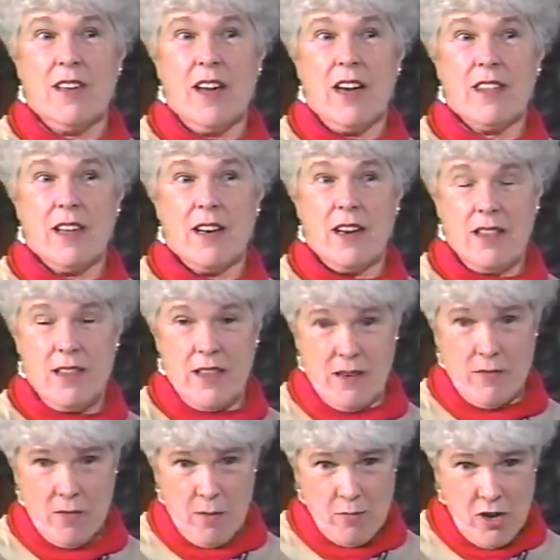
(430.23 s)
And then
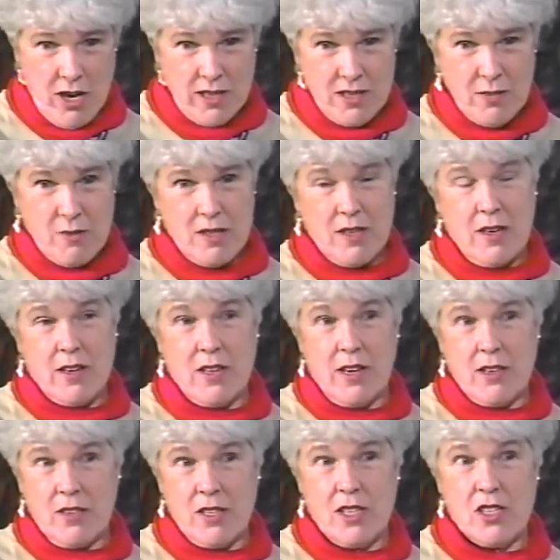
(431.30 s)
my practice was done, and I
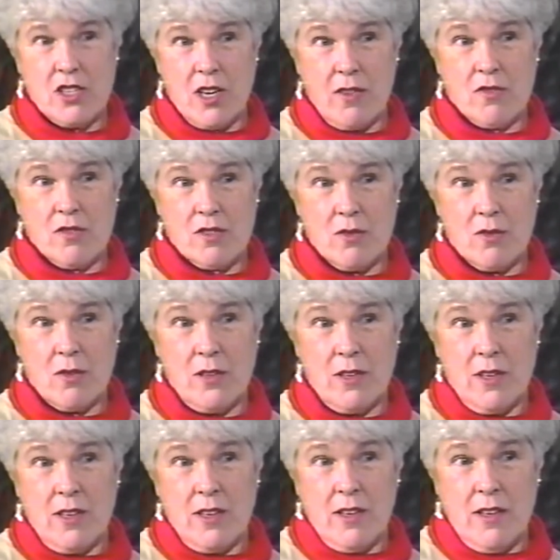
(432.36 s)
could teach after school.
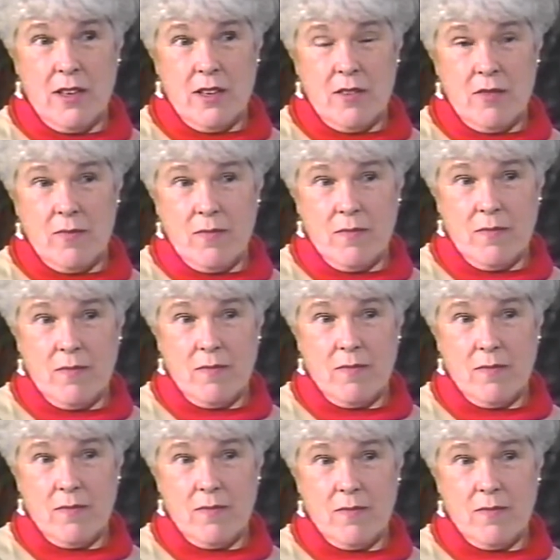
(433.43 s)
This was your own for